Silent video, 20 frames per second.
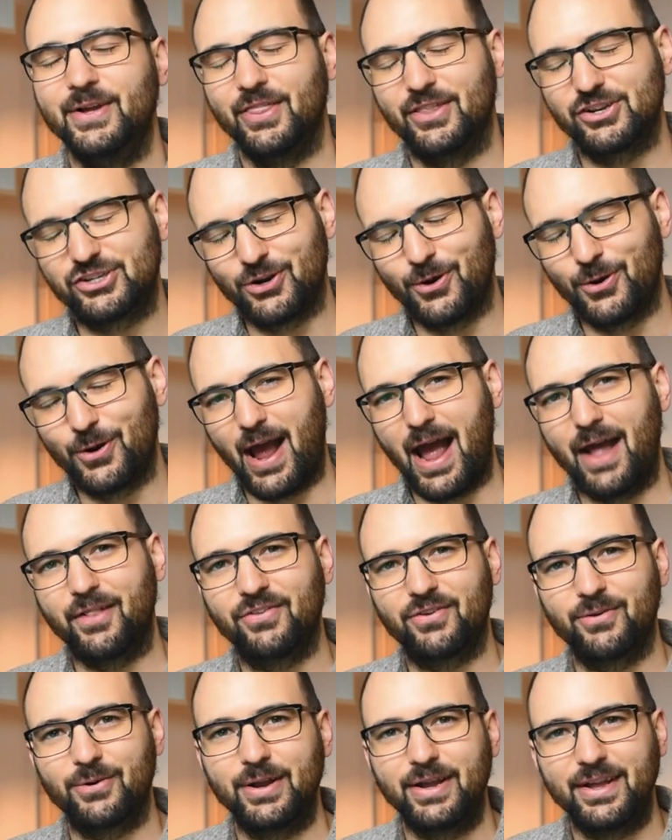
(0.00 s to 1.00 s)
The short
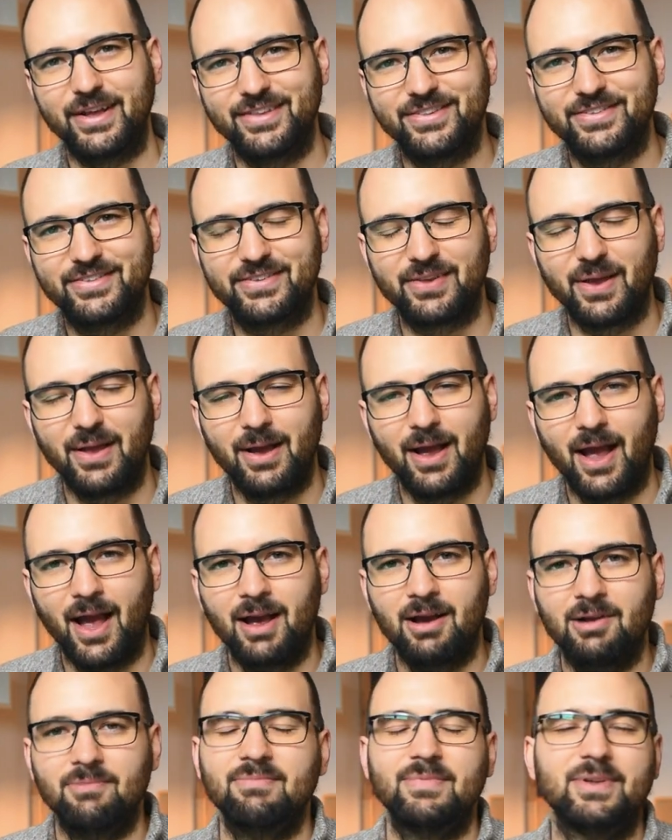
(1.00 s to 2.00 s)
answer is,
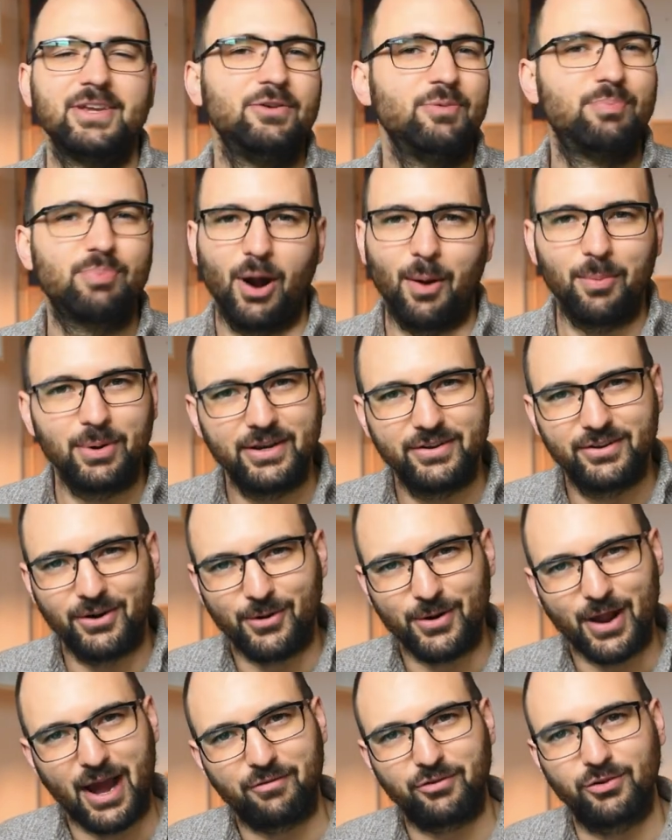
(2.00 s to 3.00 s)
you probably
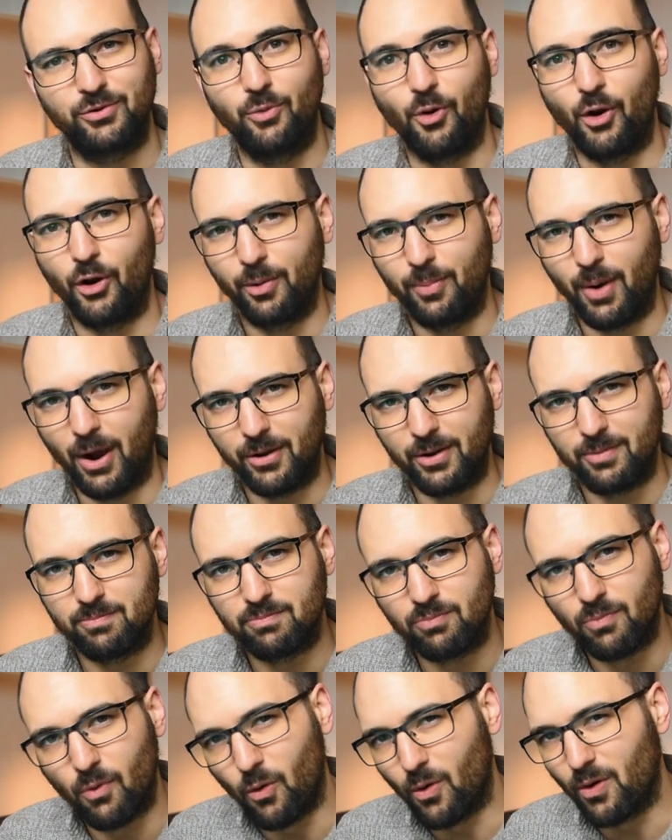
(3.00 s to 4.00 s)
don't have to worry about it
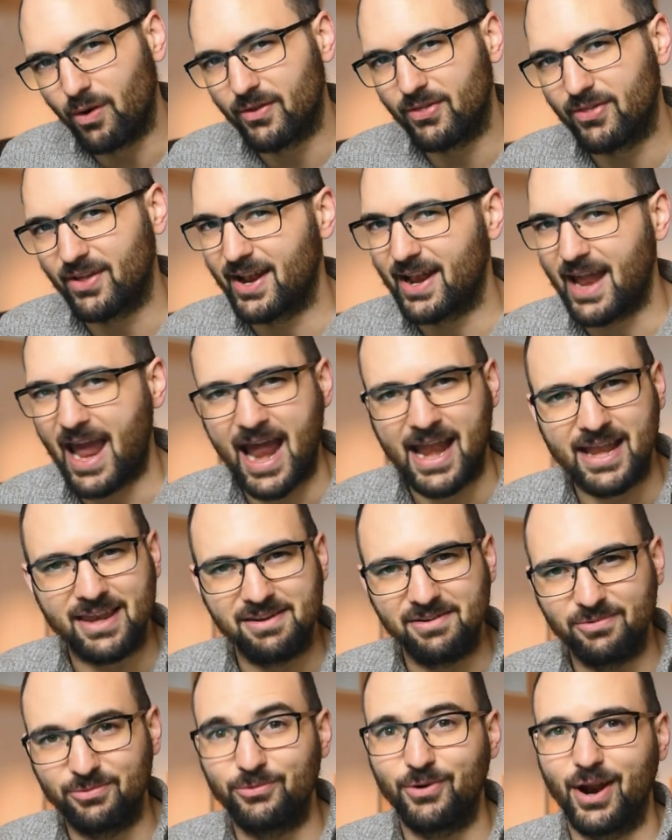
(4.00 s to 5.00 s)
more than
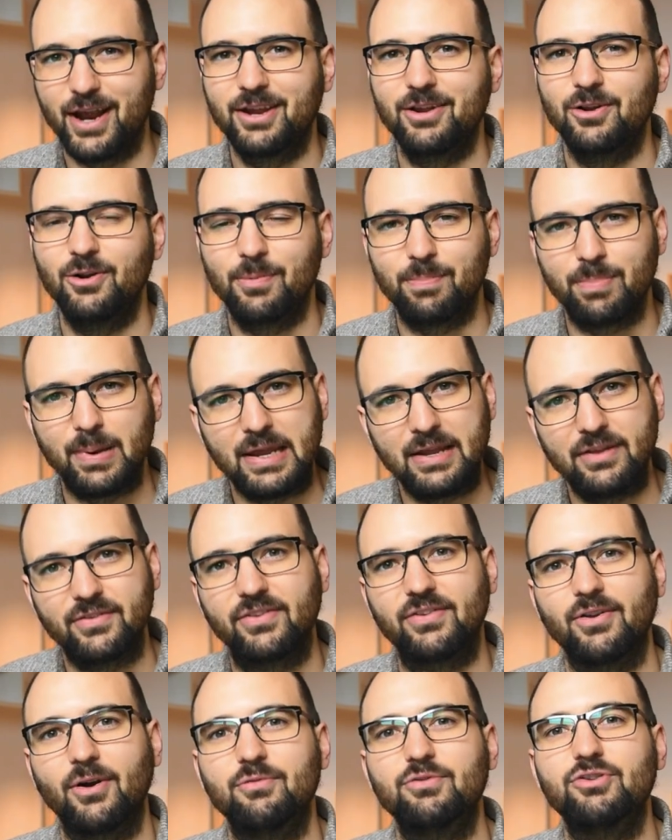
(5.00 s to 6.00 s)
any regular
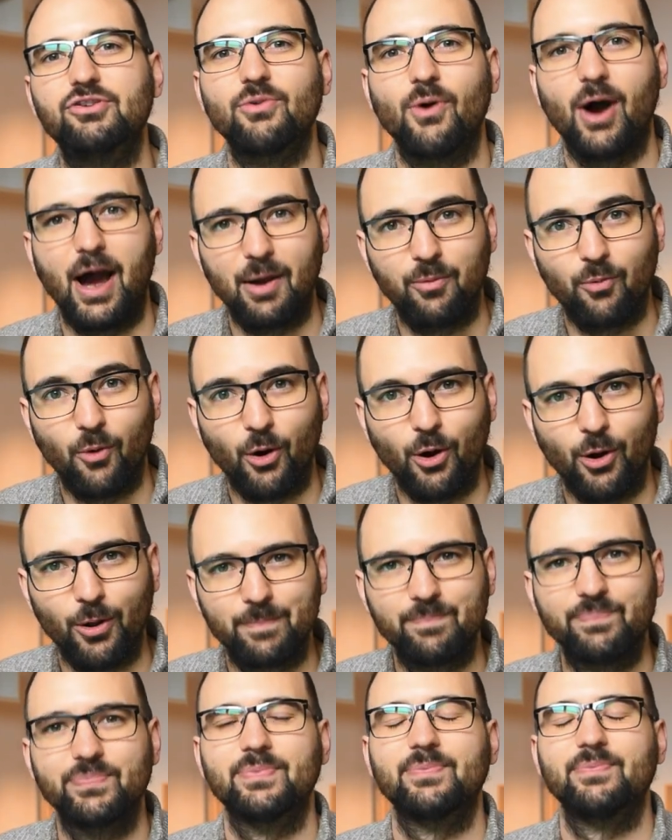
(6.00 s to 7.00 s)
piece of
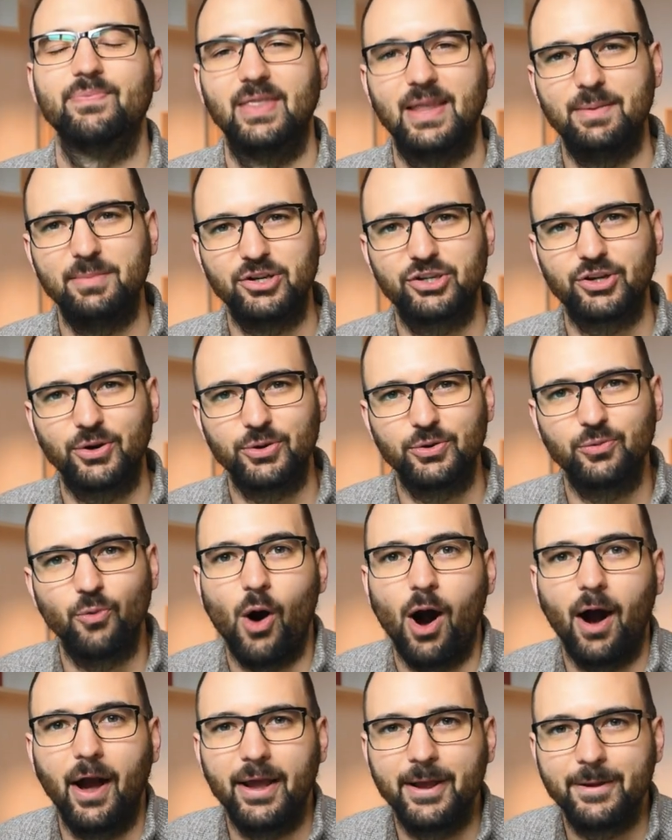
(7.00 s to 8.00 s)
drywall. Let me show you
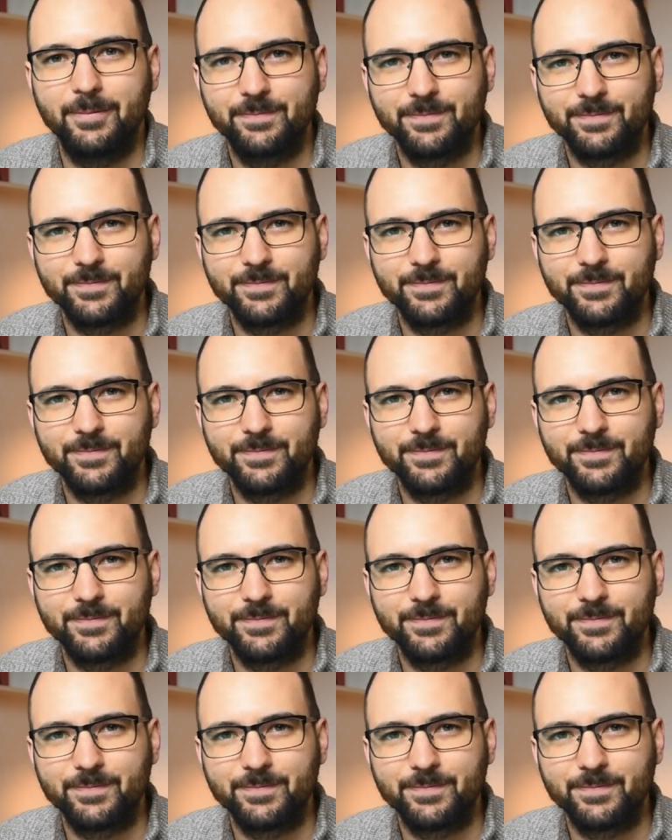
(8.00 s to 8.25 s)
why.